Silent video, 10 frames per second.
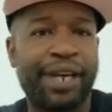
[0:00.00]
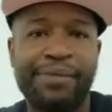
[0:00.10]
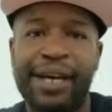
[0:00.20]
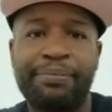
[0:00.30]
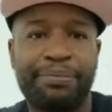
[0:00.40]

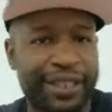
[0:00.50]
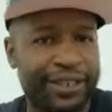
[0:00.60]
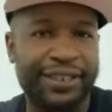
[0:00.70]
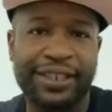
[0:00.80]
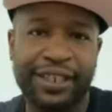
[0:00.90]
my
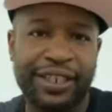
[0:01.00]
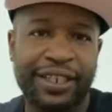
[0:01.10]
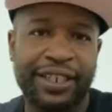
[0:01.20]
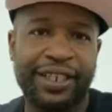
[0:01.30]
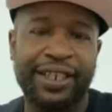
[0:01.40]
best.
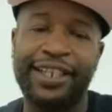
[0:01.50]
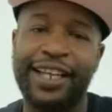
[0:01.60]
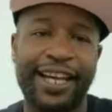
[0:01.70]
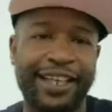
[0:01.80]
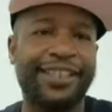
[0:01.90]
And
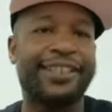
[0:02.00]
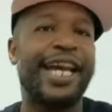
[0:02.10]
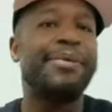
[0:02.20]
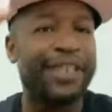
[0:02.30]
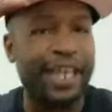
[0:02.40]
I hate to say,
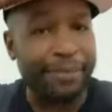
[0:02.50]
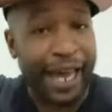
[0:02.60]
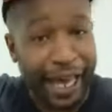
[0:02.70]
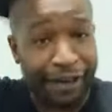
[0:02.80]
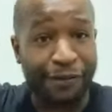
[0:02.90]
I'm gonna take my
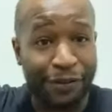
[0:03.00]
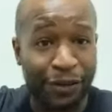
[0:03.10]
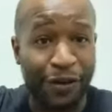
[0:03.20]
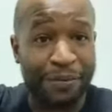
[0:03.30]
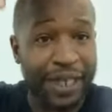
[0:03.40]
hat off
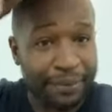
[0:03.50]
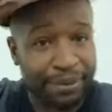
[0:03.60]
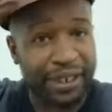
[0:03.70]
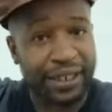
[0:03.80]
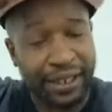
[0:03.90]
to him,
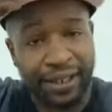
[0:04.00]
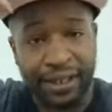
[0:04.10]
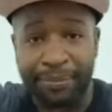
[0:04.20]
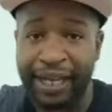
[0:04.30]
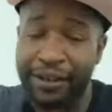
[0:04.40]
but
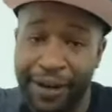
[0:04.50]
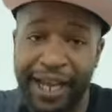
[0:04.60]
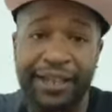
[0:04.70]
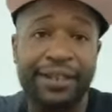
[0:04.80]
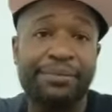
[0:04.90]
LaMichael
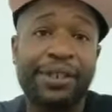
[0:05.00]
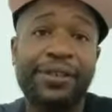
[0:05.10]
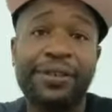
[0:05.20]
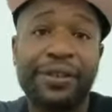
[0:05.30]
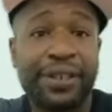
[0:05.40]
Allen,
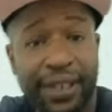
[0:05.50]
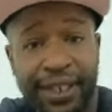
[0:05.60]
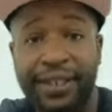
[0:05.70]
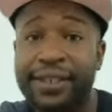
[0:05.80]
bro, Lee.